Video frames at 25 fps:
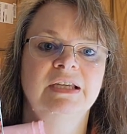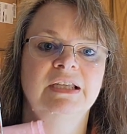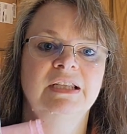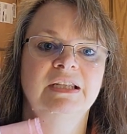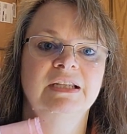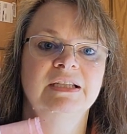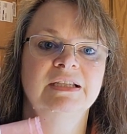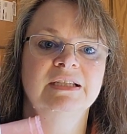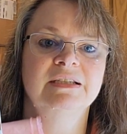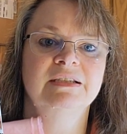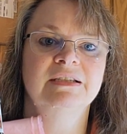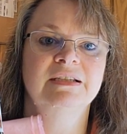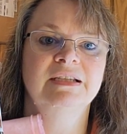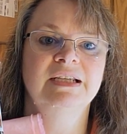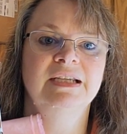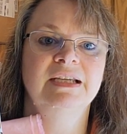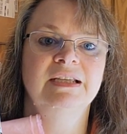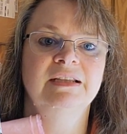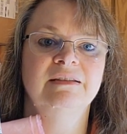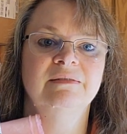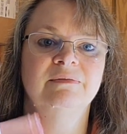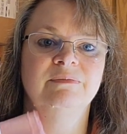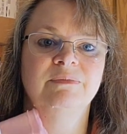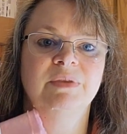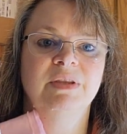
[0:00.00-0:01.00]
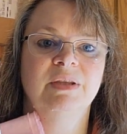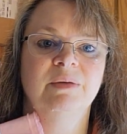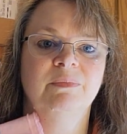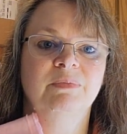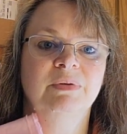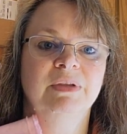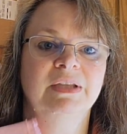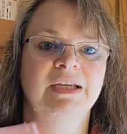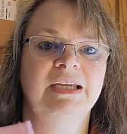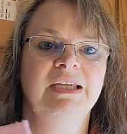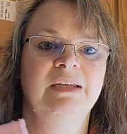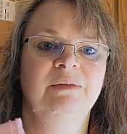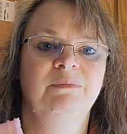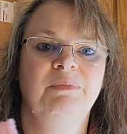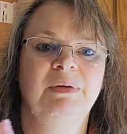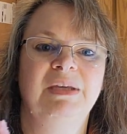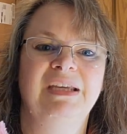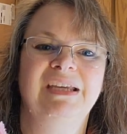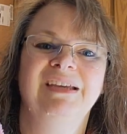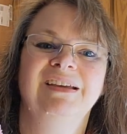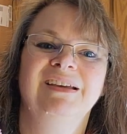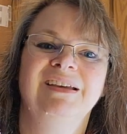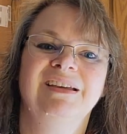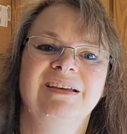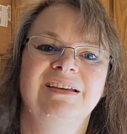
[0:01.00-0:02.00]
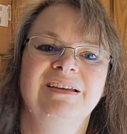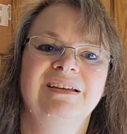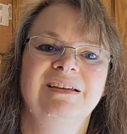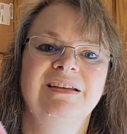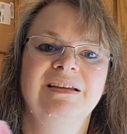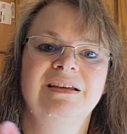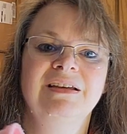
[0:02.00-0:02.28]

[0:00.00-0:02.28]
in the plain pink?